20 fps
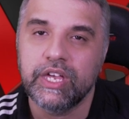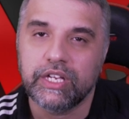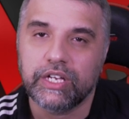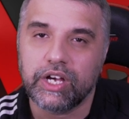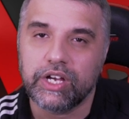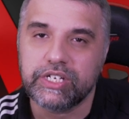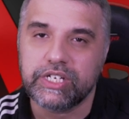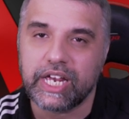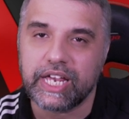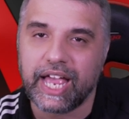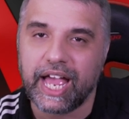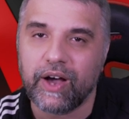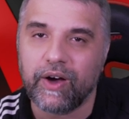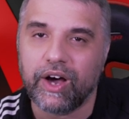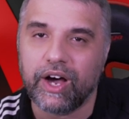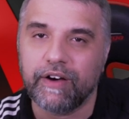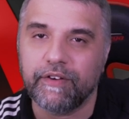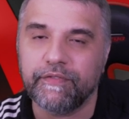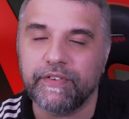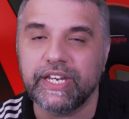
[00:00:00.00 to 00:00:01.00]
Go check out
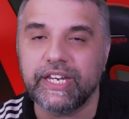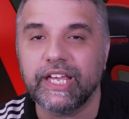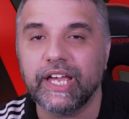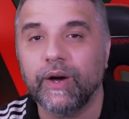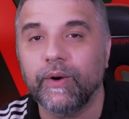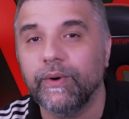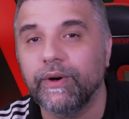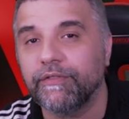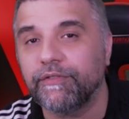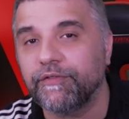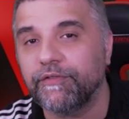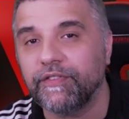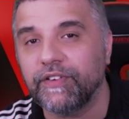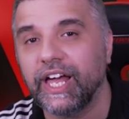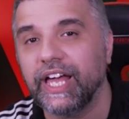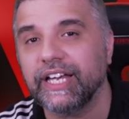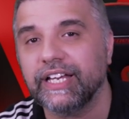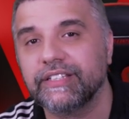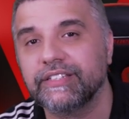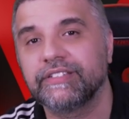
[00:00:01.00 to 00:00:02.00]
our video with
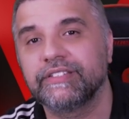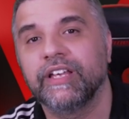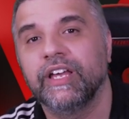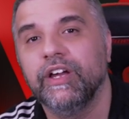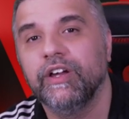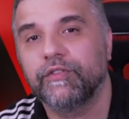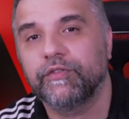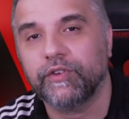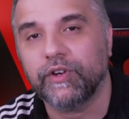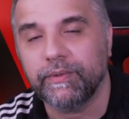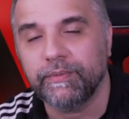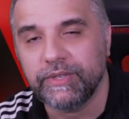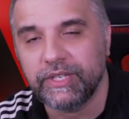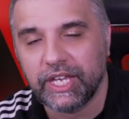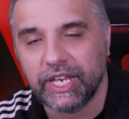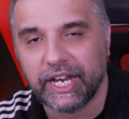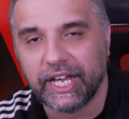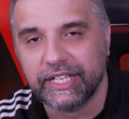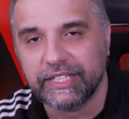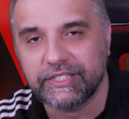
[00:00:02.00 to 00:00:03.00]
Flex from
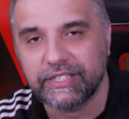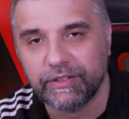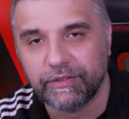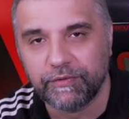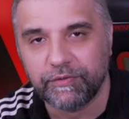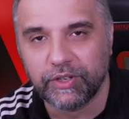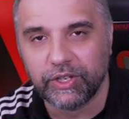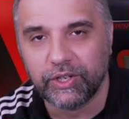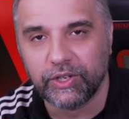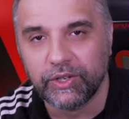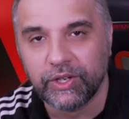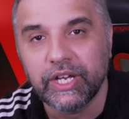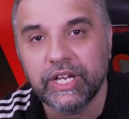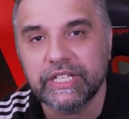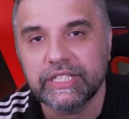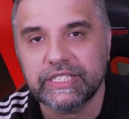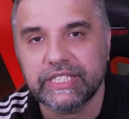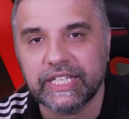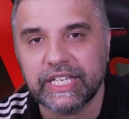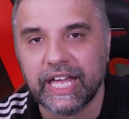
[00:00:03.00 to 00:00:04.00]
United View
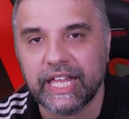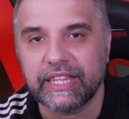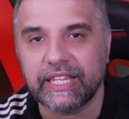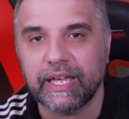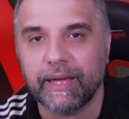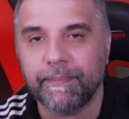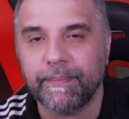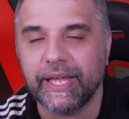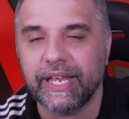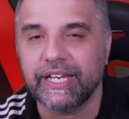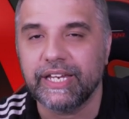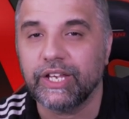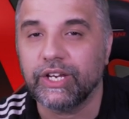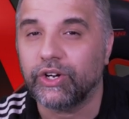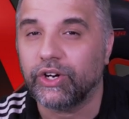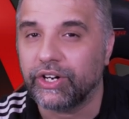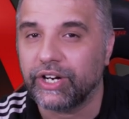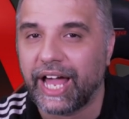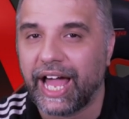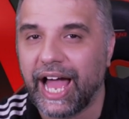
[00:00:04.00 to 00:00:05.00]
to get the opinion
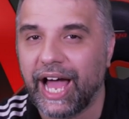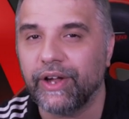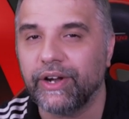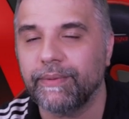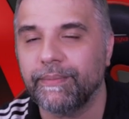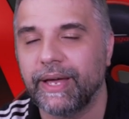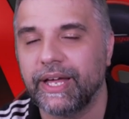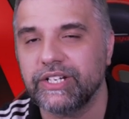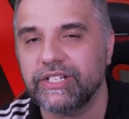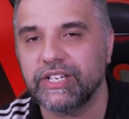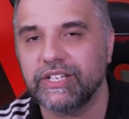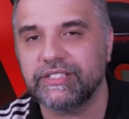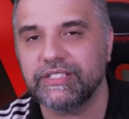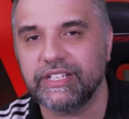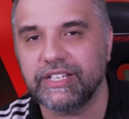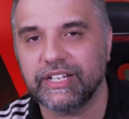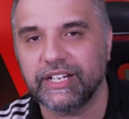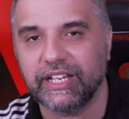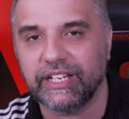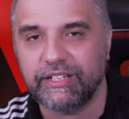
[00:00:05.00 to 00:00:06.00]
on how the
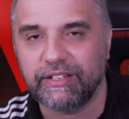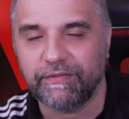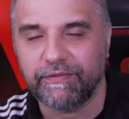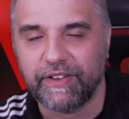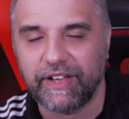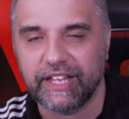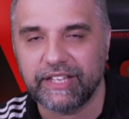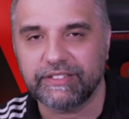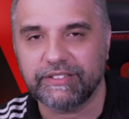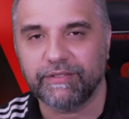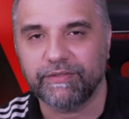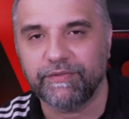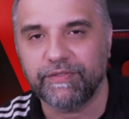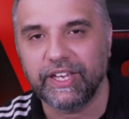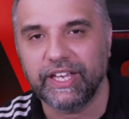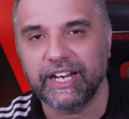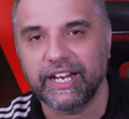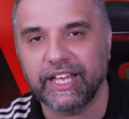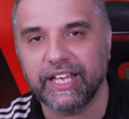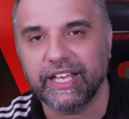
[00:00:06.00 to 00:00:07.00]
Manchester United fans are
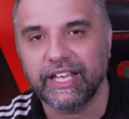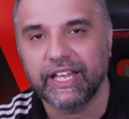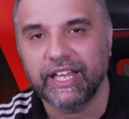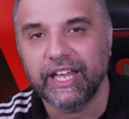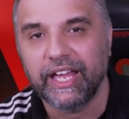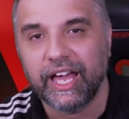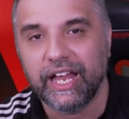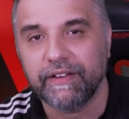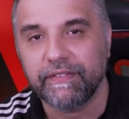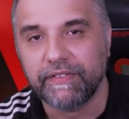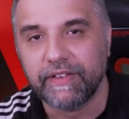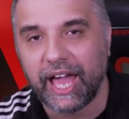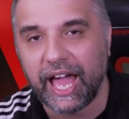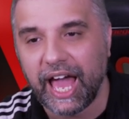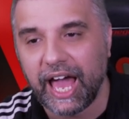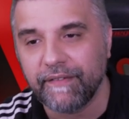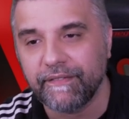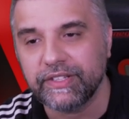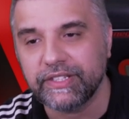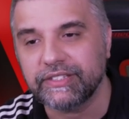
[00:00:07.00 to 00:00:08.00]
feeling. And if you
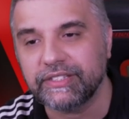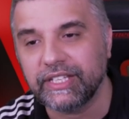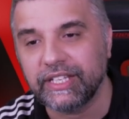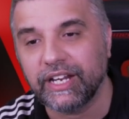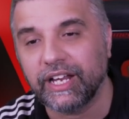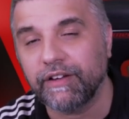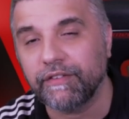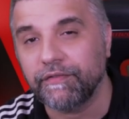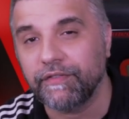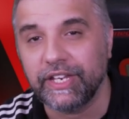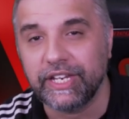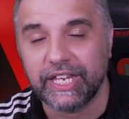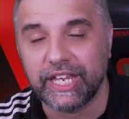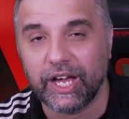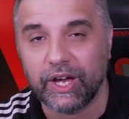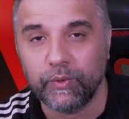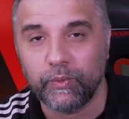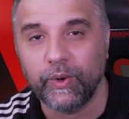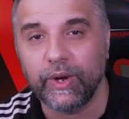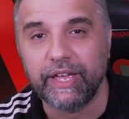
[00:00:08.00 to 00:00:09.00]
haven't seen our
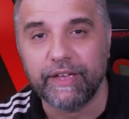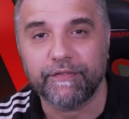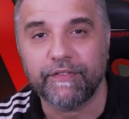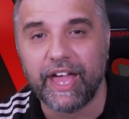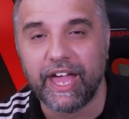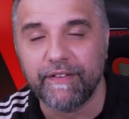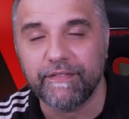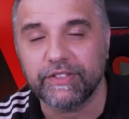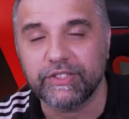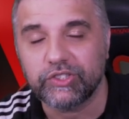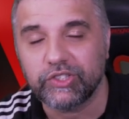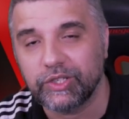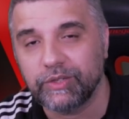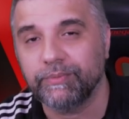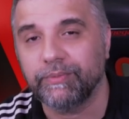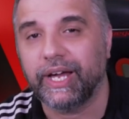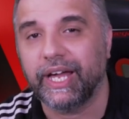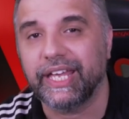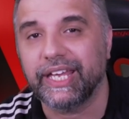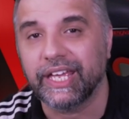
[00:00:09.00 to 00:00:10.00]
video with
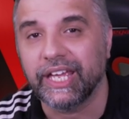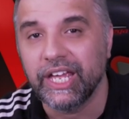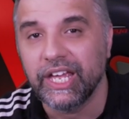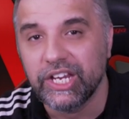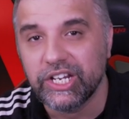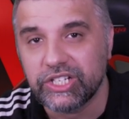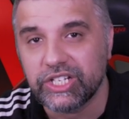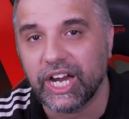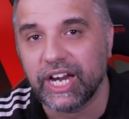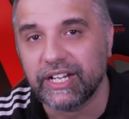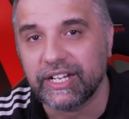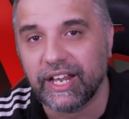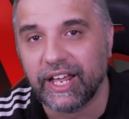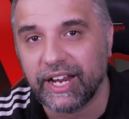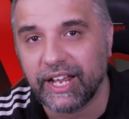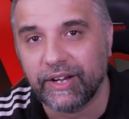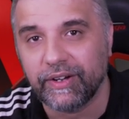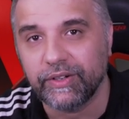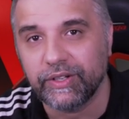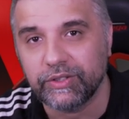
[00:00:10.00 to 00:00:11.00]
Everton Mike, check that
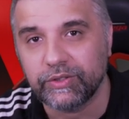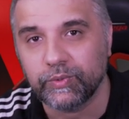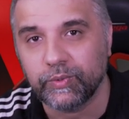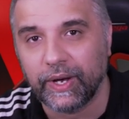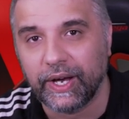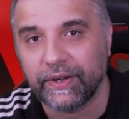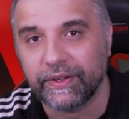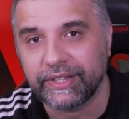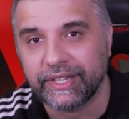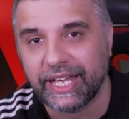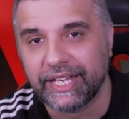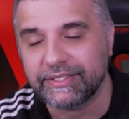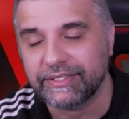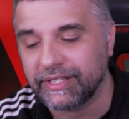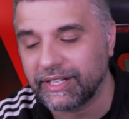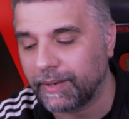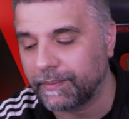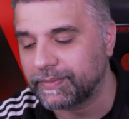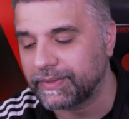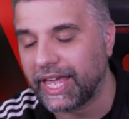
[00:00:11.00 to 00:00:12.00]
out as well. That's
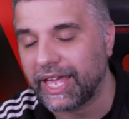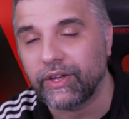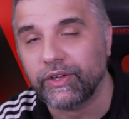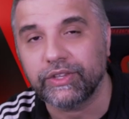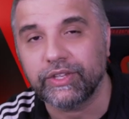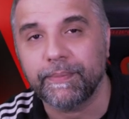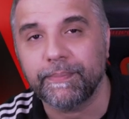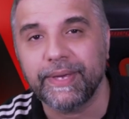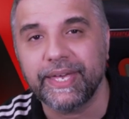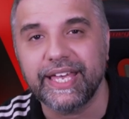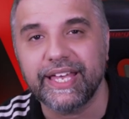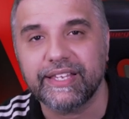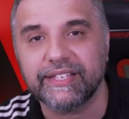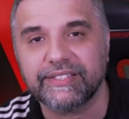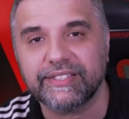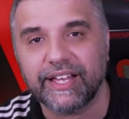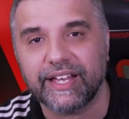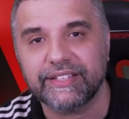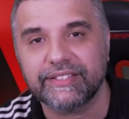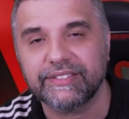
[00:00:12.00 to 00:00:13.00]
an update on the
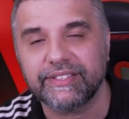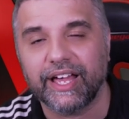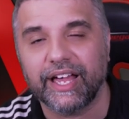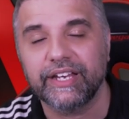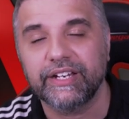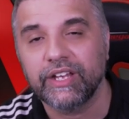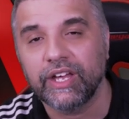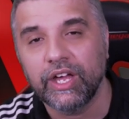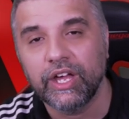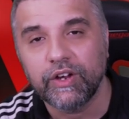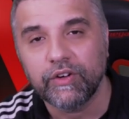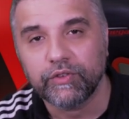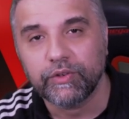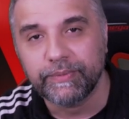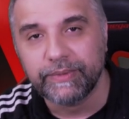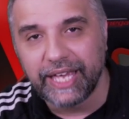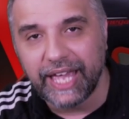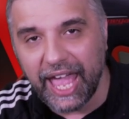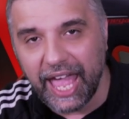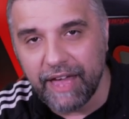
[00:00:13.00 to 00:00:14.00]
PSR side
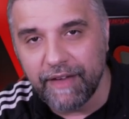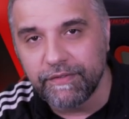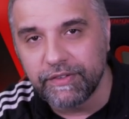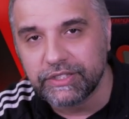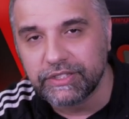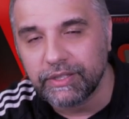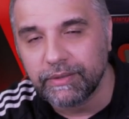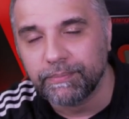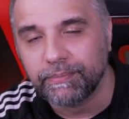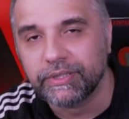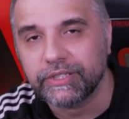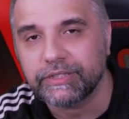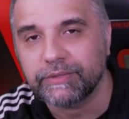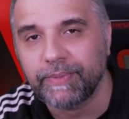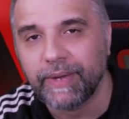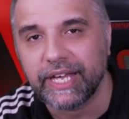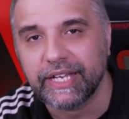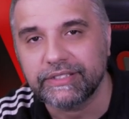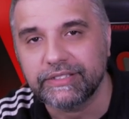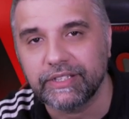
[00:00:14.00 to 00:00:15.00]
from the Everton
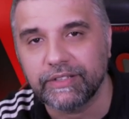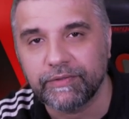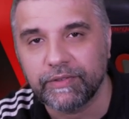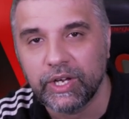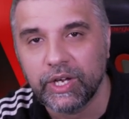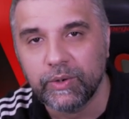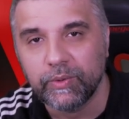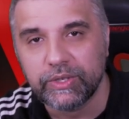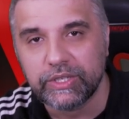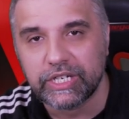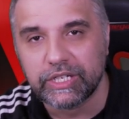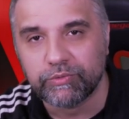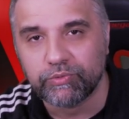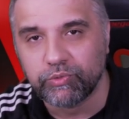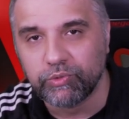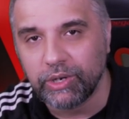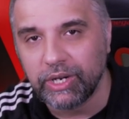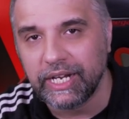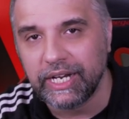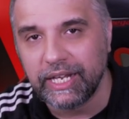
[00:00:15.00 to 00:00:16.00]
perspective, which is
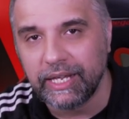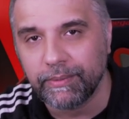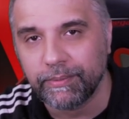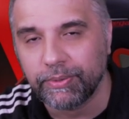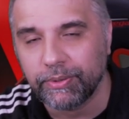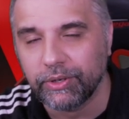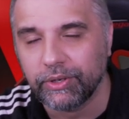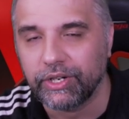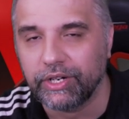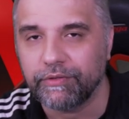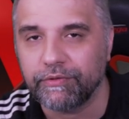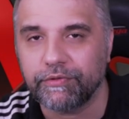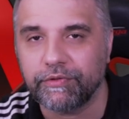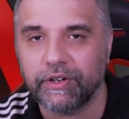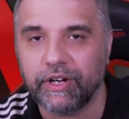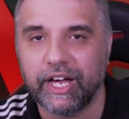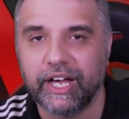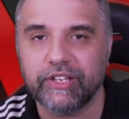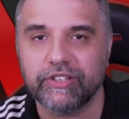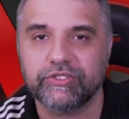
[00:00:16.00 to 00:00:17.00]
really important
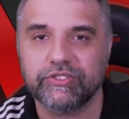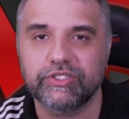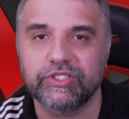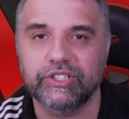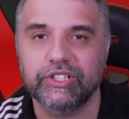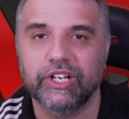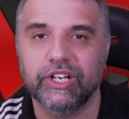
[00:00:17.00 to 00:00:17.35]
for us to